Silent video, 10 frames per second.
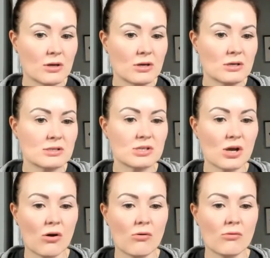
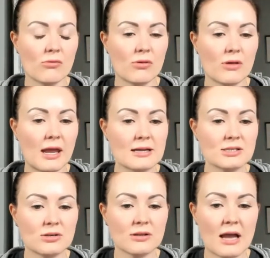So the
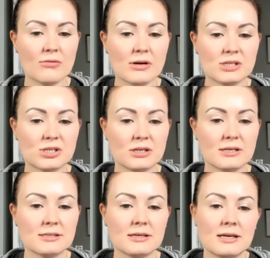answer to that question
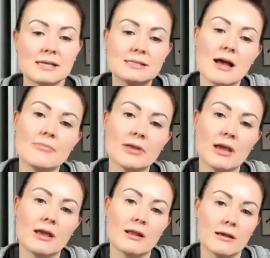is it's
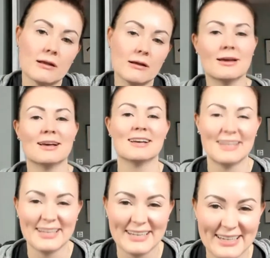complicated.
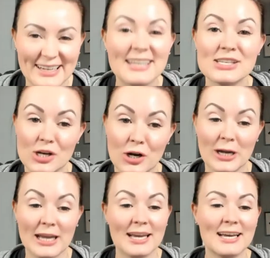
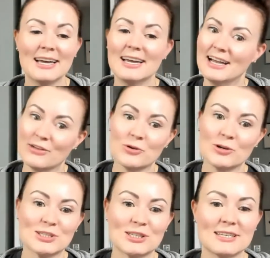Sorry.
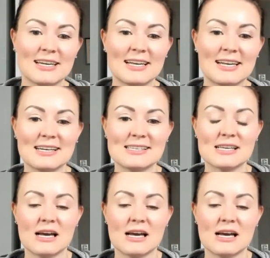Unfortunately, it is.